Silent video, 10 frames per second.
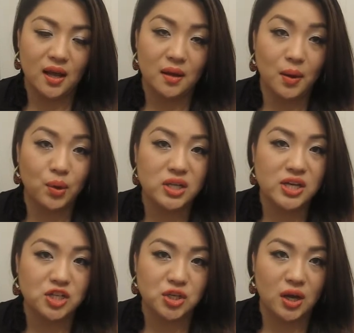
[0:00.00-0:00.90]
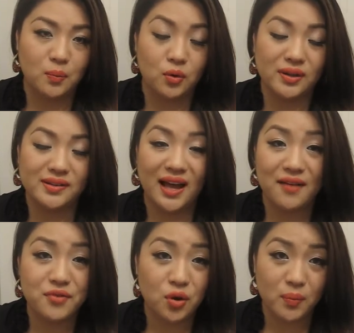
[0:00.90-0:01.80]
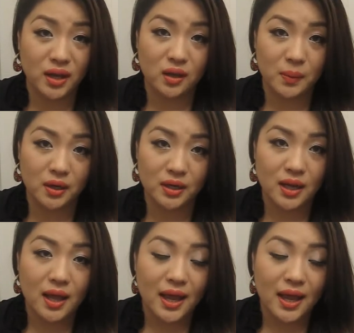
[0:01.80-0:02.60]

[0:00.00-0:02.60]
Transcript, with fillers: I want to touch up or let's say I have no makeup on